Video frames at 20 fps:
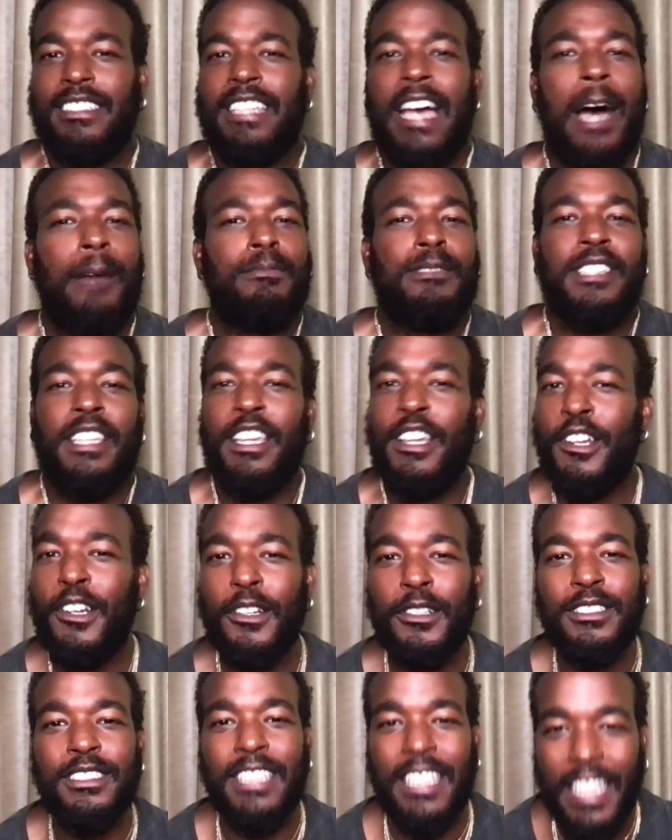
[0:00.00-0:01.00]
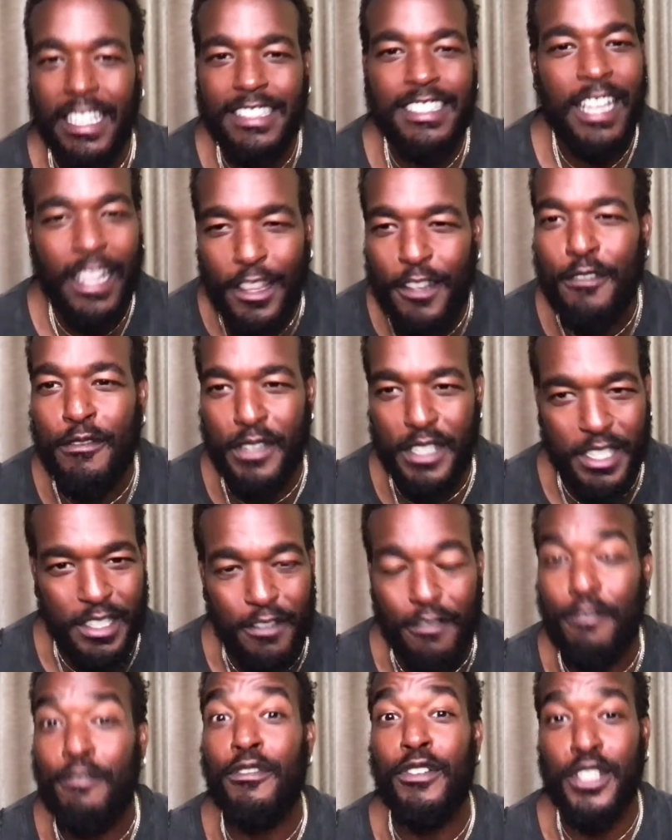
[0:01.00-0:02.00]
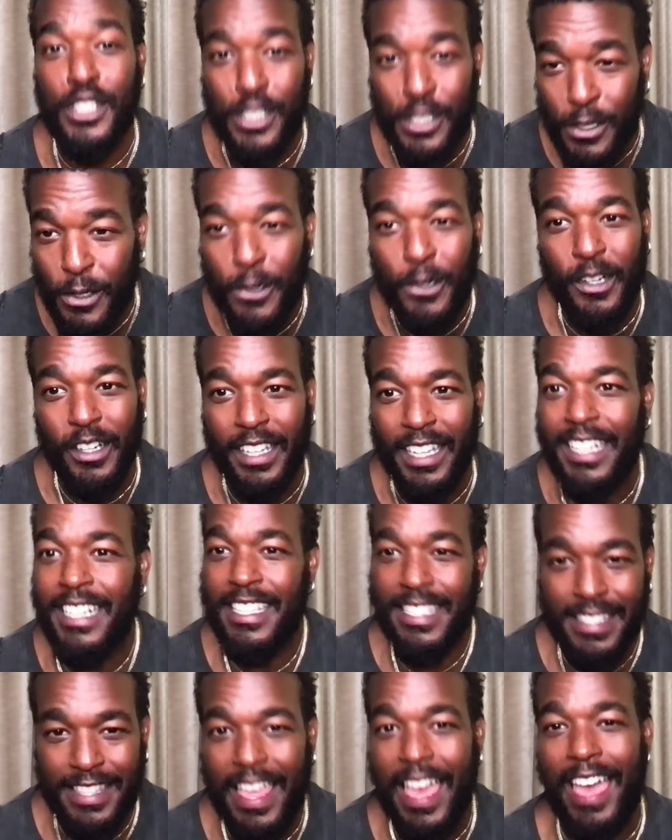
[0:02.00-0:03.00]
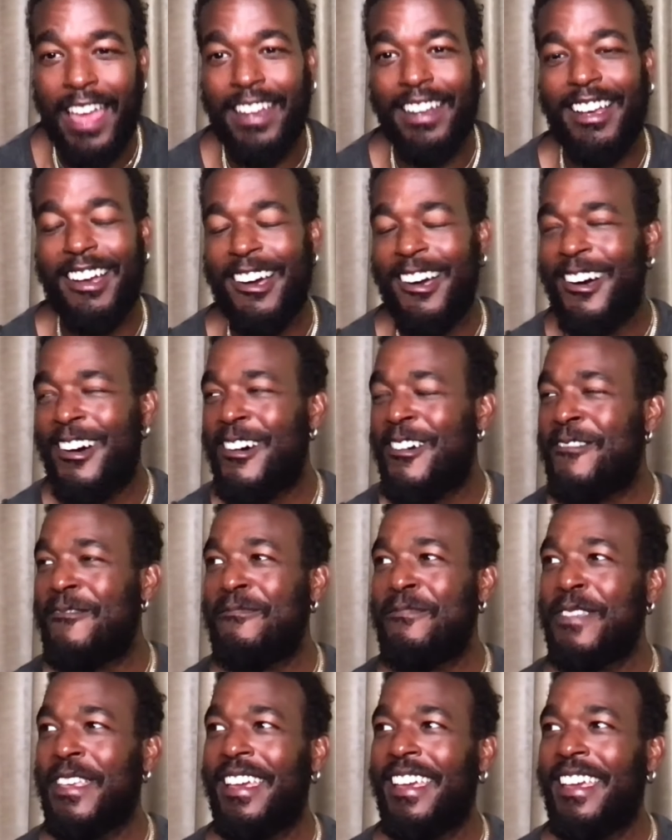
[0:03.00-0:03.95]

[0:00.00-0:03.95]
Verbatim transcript: top tier t- television for sure it is that um